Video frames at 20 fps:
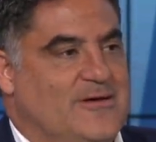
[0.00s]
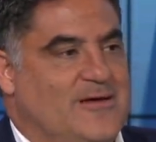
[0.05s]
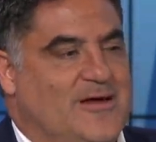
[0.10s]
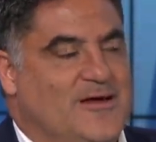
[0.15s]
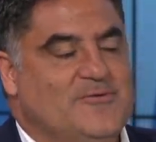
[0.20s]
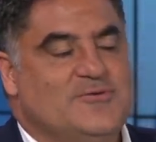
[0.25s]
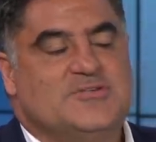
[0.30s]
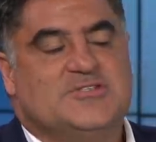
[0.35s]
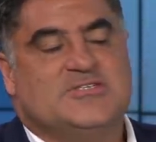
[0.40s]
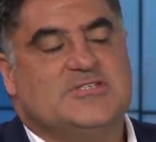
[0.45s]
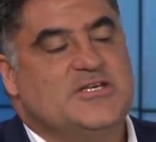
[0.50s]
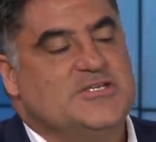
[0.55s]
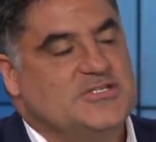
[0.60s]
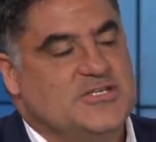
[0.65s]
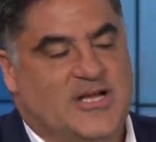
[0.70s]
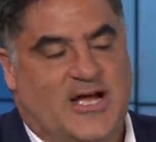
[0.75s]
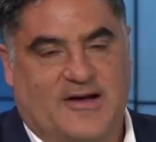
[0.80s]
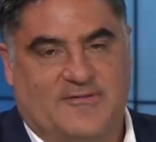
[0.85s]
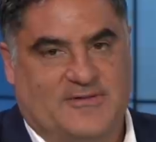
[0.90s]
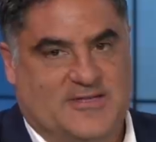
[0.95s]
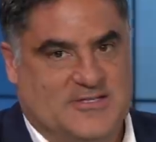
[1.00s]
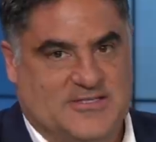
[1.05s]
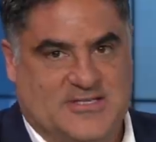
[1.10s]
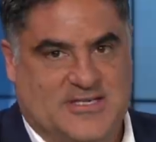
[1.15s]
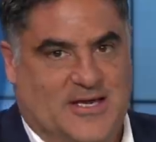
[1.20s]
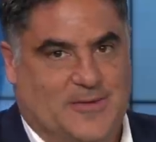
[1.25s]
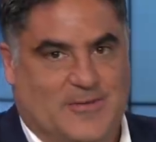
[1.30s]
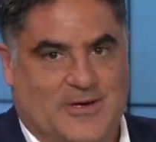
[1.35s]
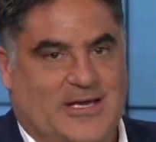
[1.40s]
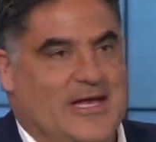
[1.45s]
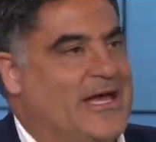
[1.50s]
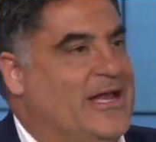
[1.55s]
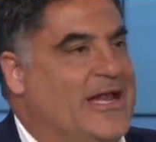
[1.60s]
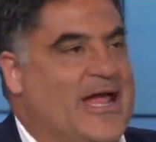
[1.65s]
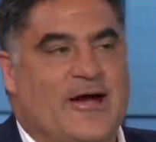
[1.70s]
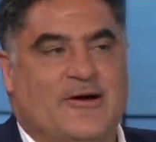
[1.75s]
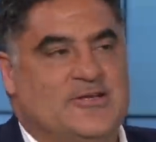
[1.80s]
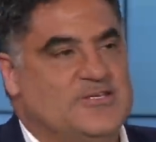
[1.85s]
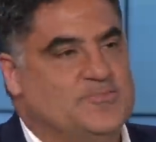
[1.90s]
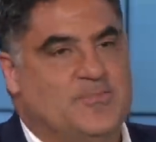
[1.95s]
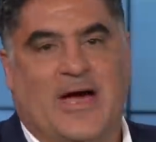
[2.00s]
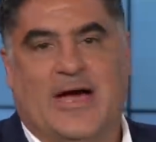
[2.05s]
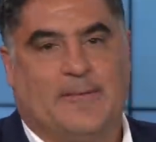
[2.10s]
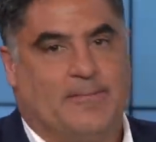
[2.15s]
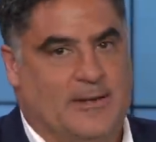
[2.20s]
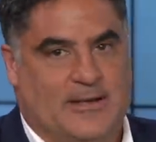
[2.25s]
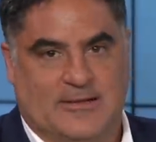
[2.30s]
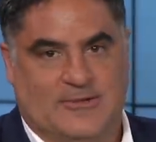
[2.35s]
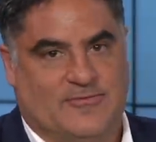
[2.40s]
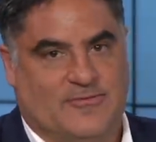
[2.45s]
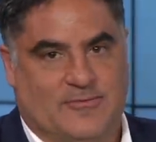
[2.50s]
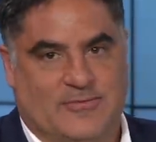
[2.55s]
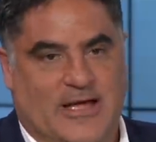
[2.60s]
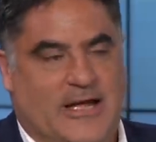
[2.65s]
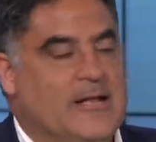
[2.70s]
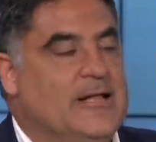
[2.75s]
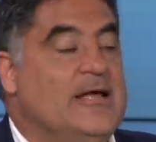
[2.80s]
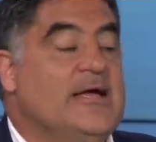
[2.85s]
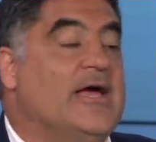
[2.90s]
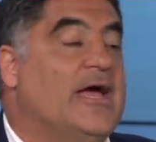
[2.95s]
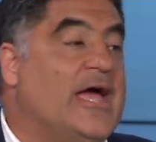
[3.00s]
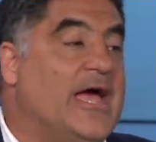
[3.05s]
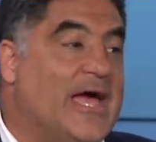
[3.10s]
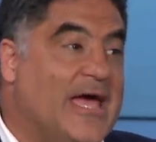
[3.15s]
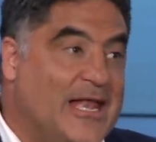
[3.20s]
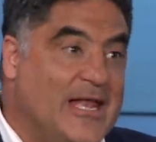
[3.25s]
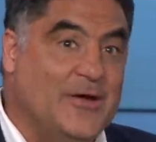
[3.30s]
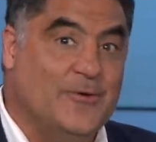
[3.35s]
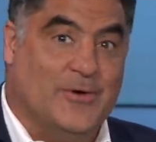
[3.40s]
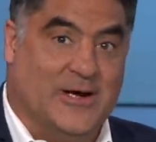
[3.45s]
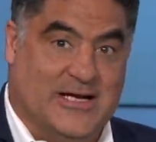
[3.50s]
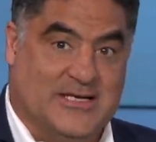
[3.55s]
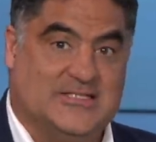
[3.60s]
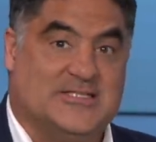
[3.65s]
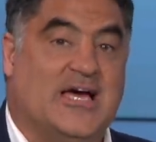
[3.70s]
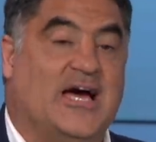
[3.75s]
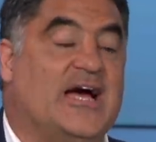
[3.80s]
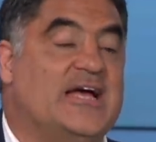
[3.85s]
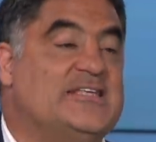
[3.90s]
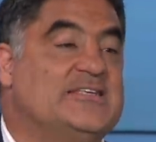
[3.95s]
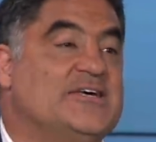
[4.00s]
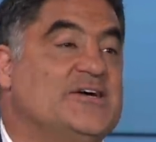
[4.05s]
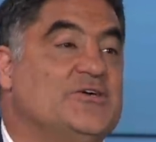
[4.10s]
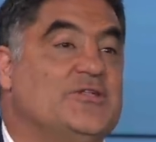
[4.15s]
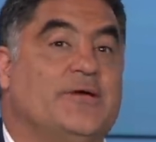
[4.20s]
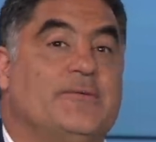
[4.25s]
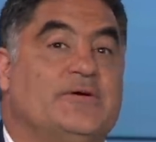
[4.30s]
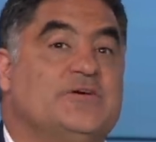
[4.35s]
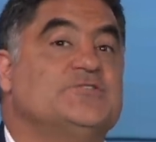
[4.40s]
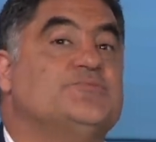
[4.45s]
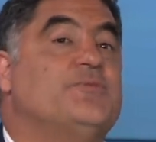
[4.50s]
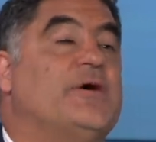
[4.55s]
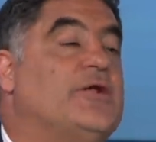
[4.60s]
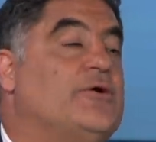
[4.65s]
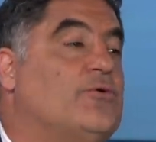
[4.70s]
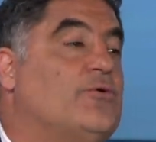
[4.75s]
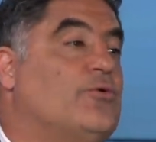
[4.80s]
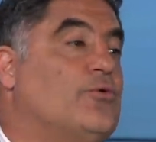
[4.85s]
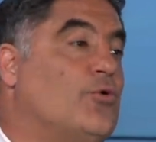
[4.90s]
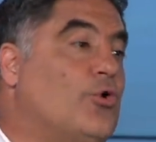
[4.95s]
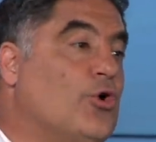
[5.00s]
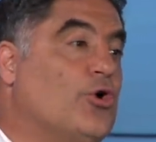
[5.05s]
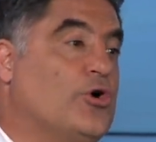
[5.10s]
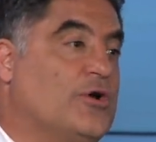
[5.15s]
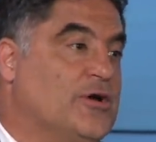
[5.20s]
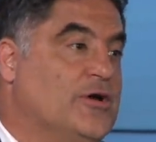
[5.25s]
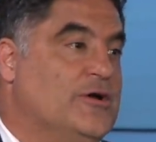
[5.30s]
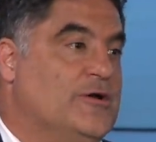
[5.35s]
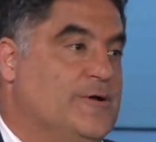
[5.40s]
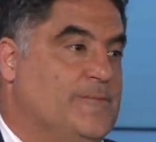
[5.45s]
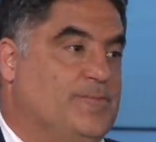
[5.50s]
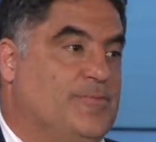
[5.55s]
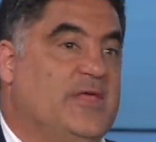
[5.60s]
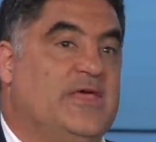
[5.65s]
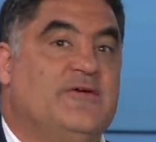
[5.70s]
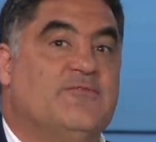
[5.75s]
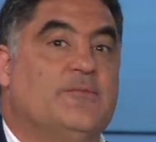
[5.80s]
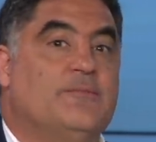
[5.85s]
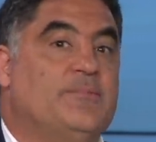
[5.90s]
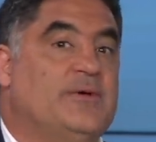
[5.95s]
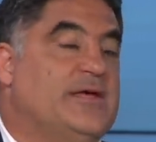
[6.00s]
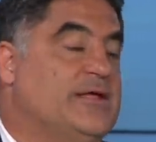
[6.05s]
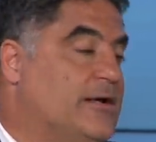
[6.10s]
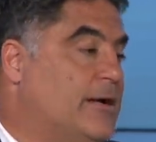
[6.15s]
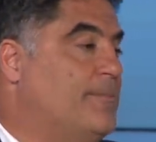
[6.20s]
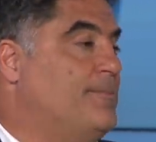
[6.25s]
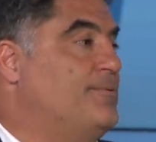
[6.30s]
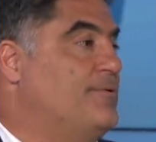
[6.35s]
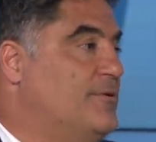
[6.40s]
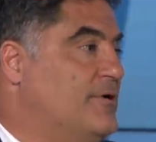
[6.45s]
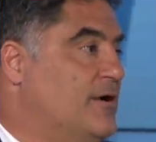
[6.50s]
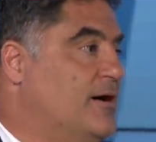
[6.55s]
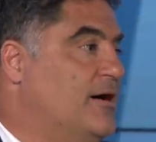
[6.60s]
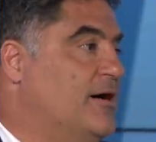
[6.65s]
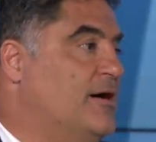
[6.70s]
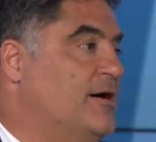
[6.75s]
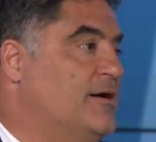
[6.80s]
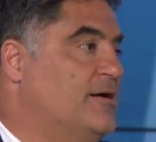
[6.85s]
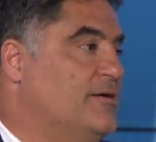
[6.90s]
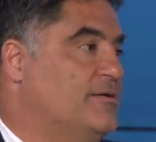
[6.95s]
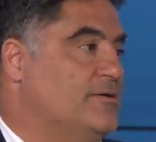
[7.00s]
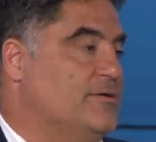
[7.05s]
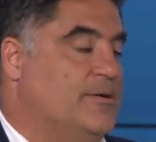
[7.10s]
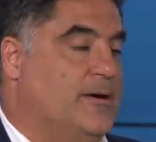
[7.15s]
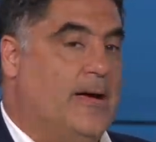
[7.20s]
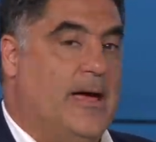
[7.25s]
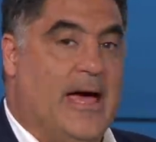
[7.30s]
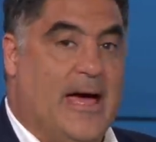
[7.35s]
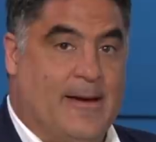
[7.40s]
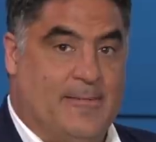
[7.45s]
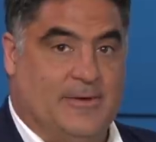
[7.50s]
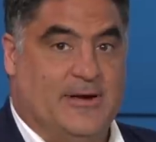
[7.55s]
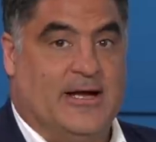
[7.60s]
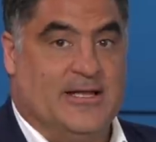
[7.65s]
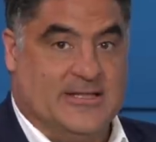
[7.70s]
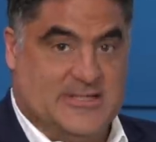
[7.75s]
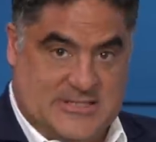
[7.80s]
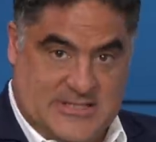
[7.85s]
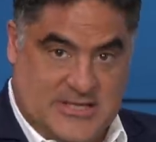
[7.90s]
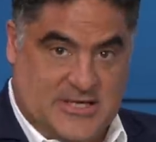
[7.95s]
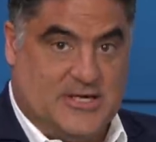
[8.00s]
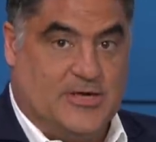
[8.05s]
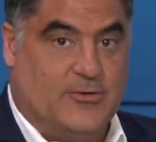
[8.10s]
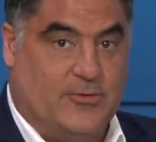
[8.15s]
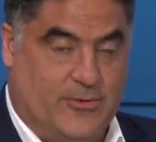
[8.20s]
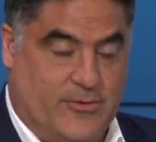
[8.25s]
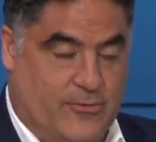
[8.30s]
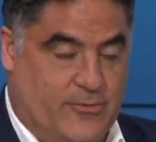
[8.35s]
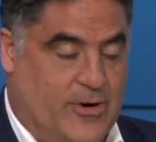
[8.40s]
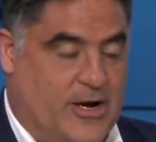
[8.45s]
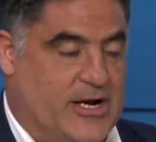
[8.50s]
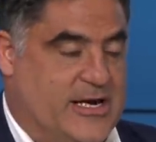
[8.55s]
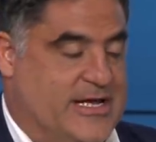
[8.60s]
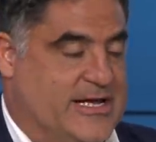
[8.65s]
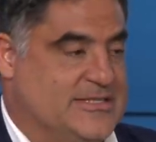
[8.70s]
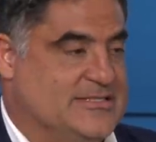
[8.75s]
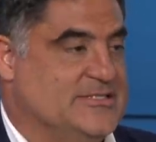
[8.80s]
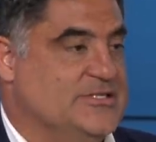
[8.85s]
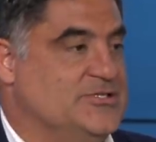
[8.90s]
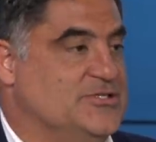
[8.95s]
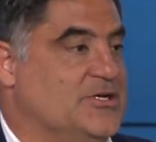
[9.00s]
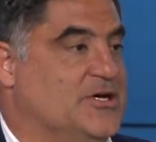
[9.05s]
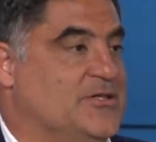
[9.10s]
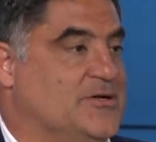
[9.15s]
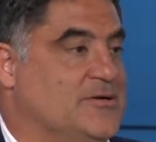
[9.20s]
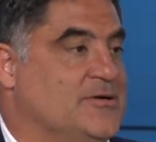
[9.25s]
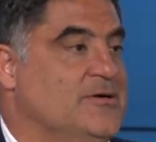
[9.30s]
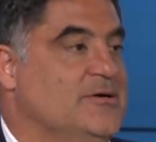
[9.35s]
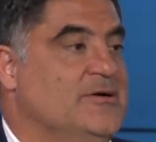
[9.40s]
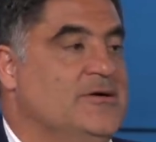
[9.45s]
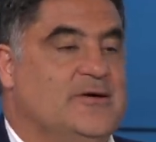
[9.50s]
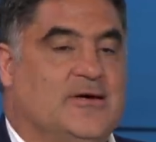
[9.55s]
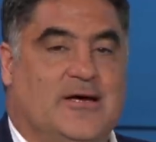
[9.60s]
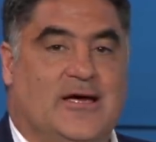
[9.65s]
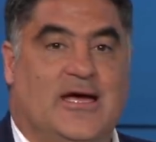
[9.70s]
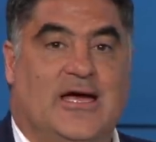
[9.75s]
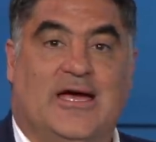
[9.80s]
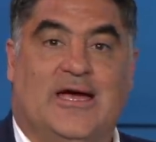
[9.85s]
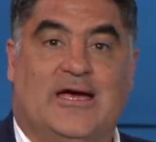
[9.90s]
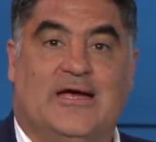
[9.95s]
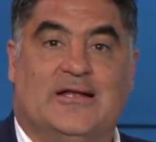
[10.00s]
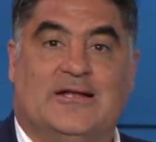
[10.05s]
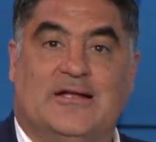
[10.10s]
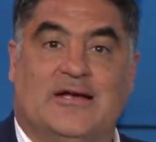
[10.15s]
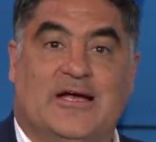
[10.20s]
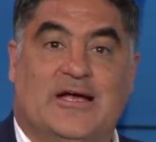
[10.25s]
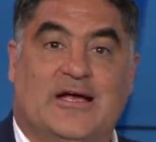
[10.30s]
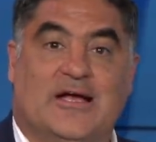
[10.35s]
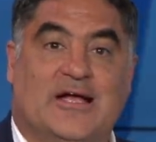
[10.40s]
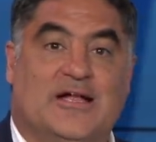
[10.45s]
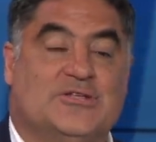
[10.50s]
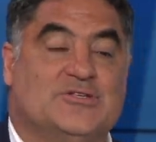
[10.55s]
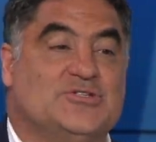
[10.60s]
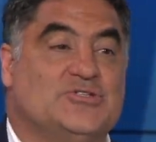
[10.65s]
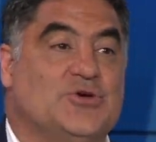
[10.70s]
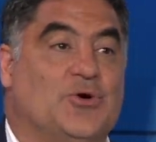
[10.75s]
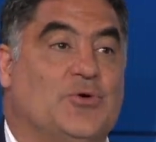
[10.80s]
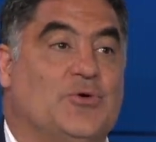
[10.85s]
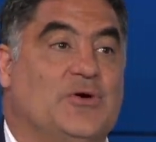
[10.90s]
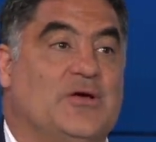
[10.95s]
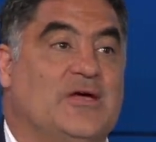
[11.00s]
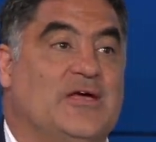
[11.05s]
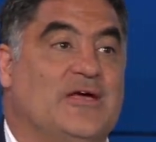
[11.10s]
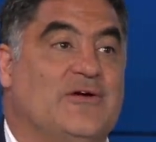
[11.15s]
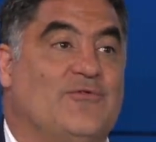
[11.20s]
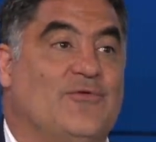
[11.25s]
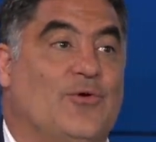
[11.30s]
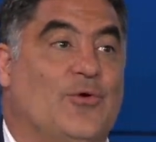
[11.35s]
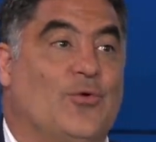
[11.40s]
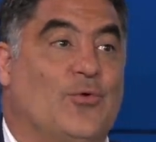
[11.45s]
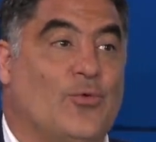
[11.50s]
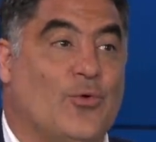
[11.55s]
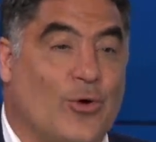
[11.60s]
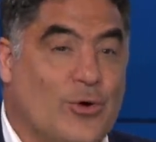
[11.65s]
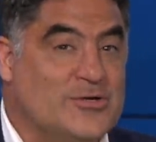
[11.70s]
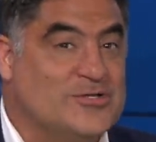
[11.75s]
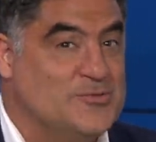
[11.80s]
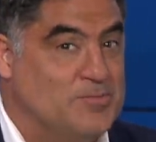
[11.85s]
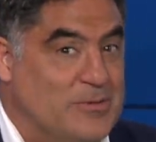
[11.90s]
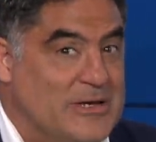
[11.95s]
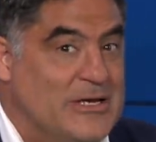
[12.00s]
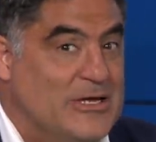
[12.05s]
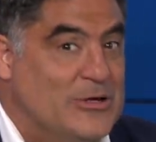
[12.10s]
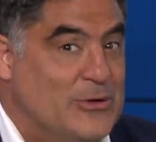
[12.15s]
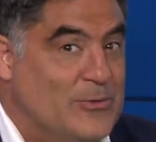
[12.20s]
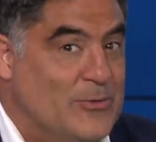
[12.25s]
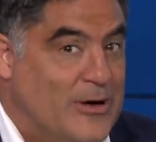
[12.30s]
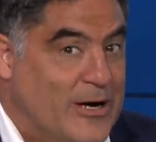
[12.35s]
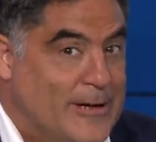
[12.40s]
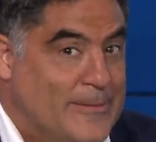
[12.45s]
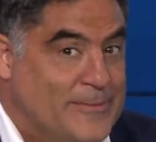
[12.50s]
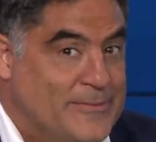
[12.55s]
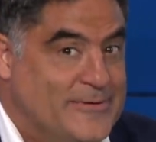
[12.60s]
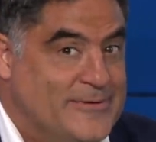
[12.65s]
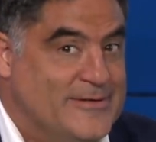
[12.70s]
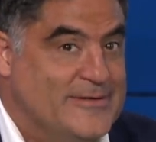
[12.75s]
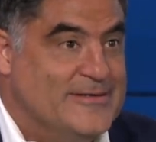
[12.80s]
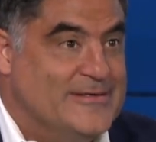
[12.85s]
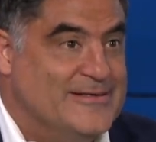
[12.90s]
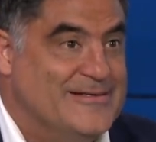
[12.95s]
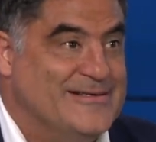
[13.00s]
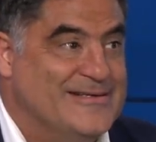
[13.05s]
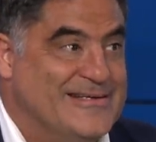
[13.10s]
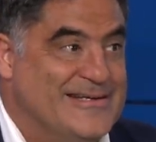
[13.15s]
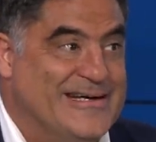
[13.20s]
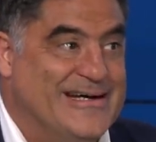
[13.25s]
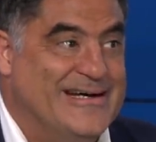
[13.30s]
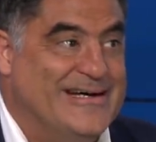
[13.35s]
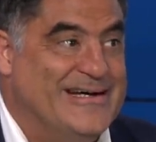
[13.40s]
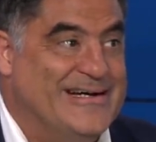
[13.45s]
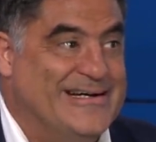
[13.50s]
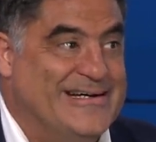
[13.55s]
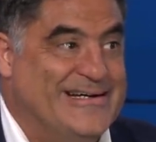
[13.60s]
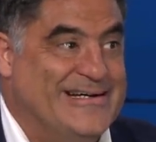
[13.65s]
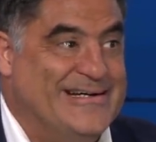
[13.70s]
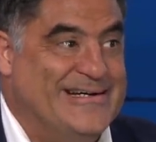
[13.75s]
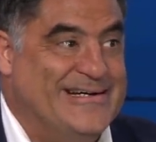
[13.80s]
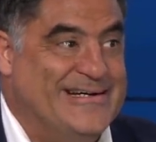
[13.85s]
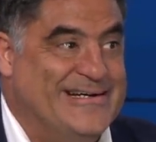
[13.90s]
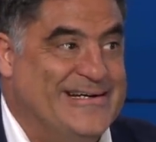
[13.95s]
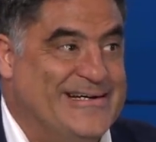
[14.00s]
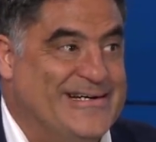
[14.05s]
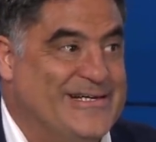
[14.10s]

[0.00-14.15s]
It was such an obvious gimmick, and now he's backpedaled from that. Anyways, I tell you that because Beto O'Rourke even beat up uh, Abbott on this, and they're going to run against each other. And and so if O'Rourke's beating you up, uh,